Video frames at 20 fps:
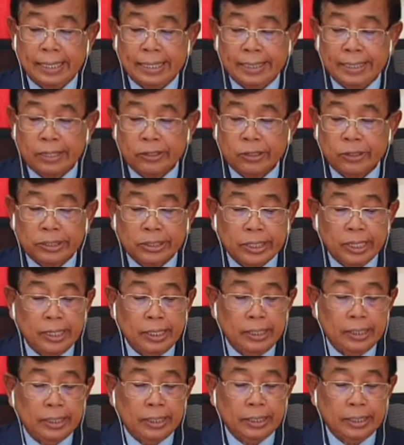the
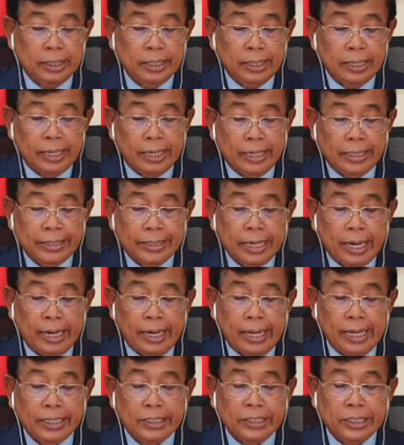concern, and
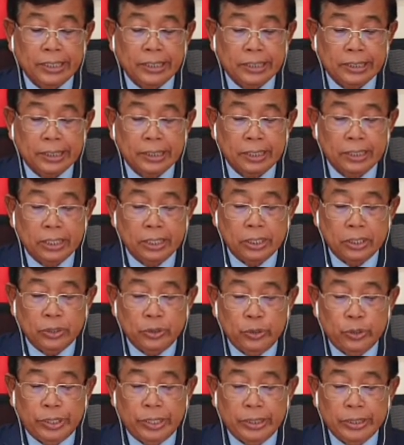challenges
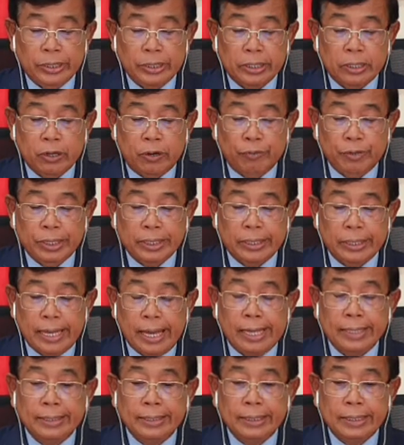during the
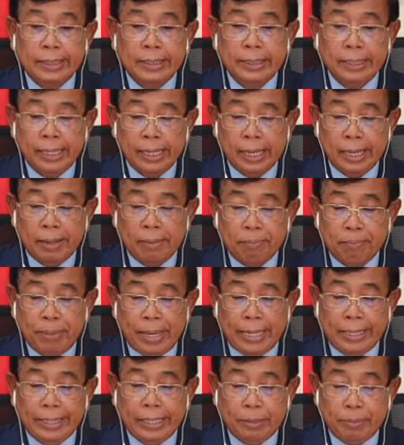COVID-19
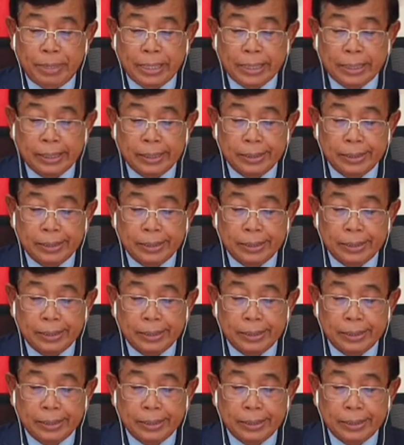pandemic.